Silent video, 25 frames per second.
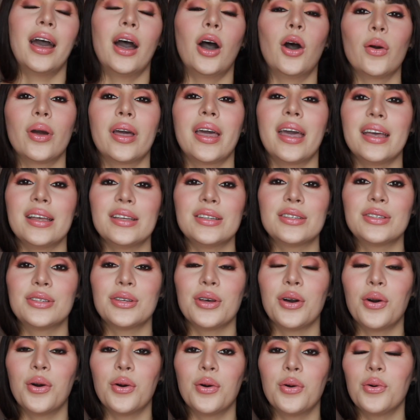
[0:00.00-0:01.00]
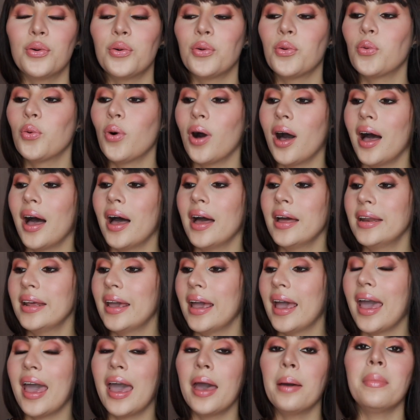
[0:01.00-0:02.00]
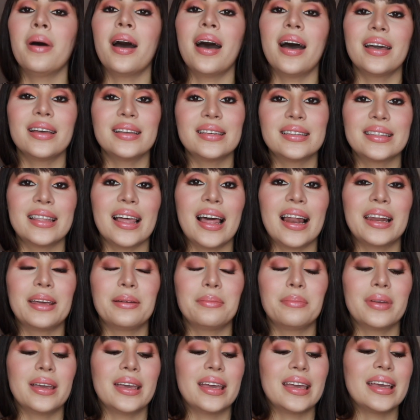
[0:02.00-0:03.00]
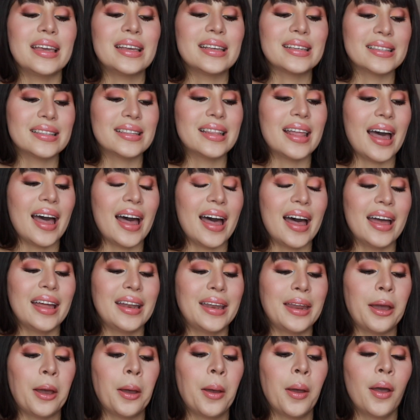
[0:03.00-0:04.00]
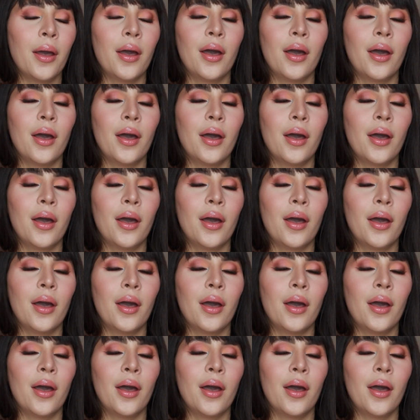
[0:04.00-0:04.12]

Okay, so what Emma is telling me is that